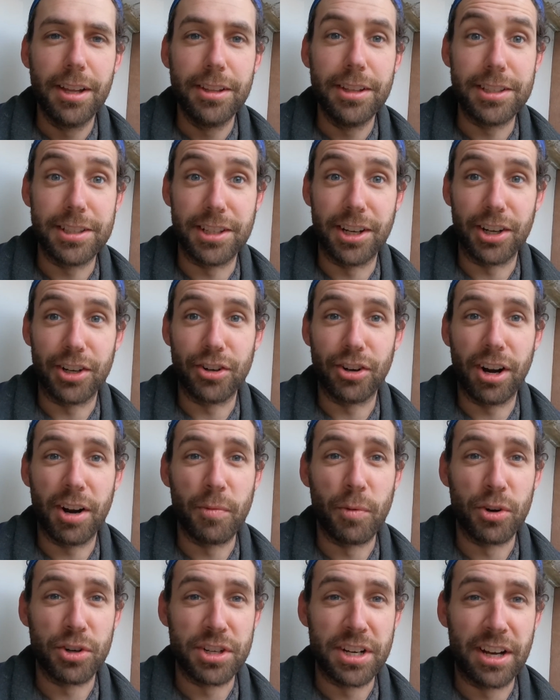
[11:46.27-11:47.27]
This is like
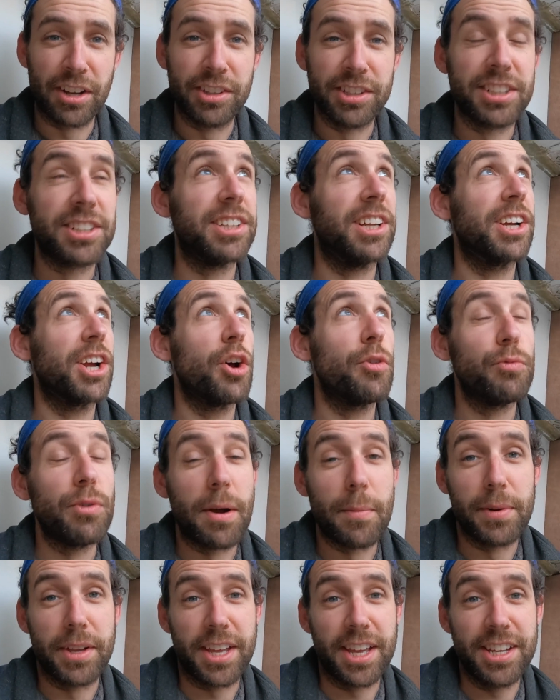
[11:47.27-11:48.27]
Crime Watch now. This is like a
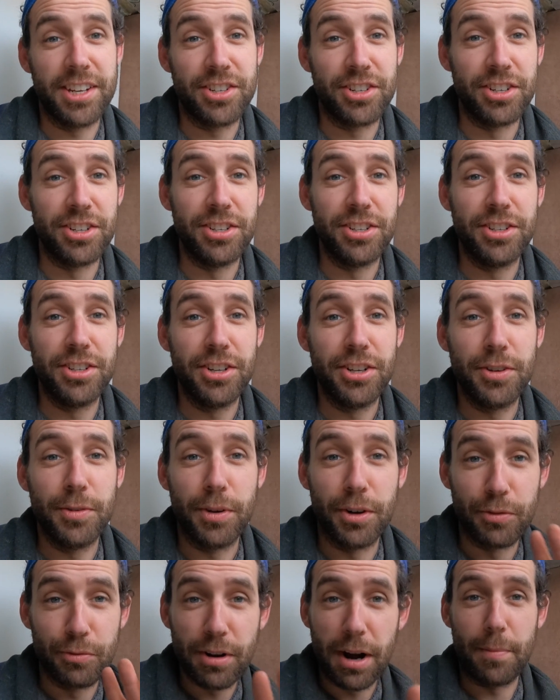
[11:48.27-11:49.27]
replication.
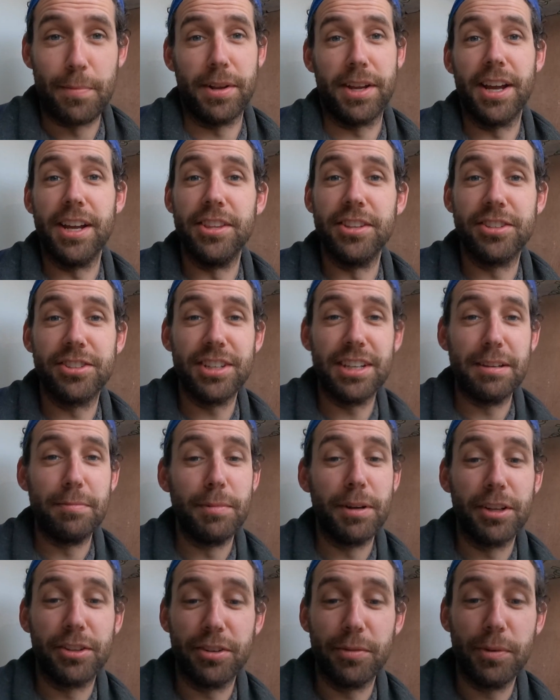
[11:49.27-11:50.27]
We're going to replicate the
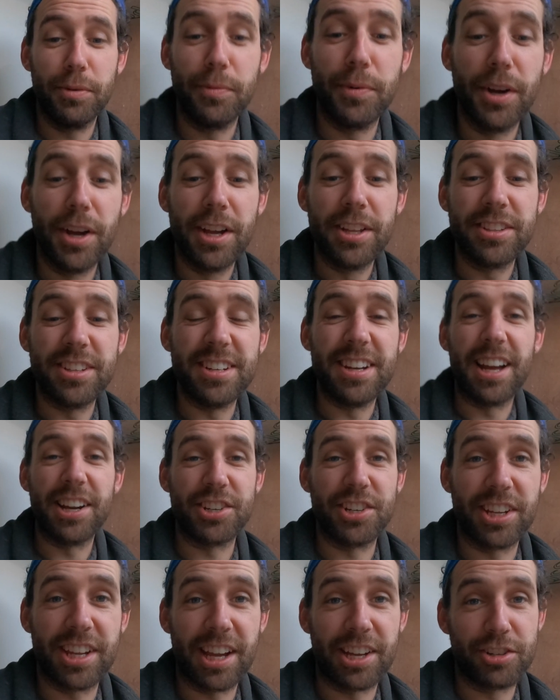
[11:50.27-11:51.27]
scene because we didn't
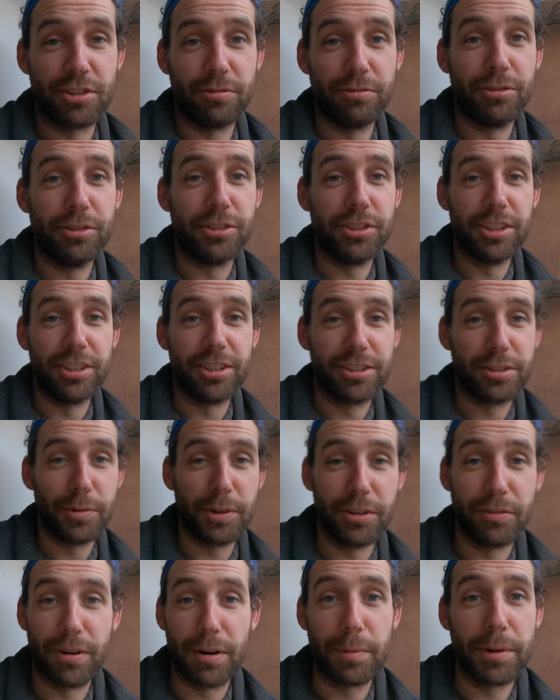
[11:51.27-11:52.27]
actually catch it on footage, so
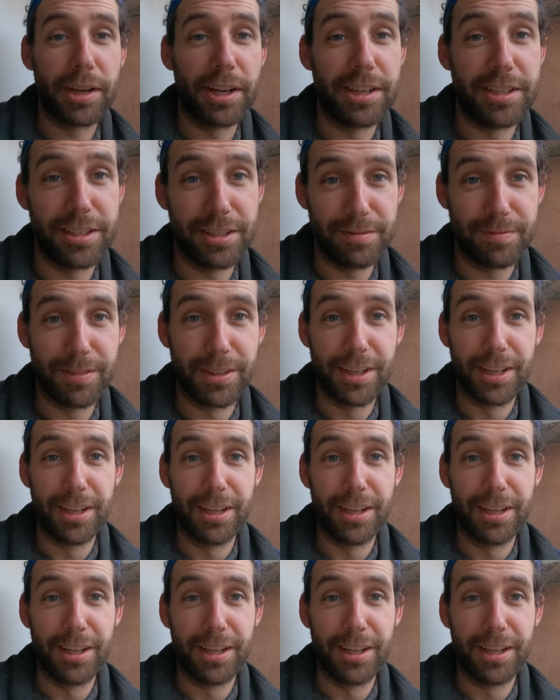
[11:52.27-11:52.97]
we're going to replicate it.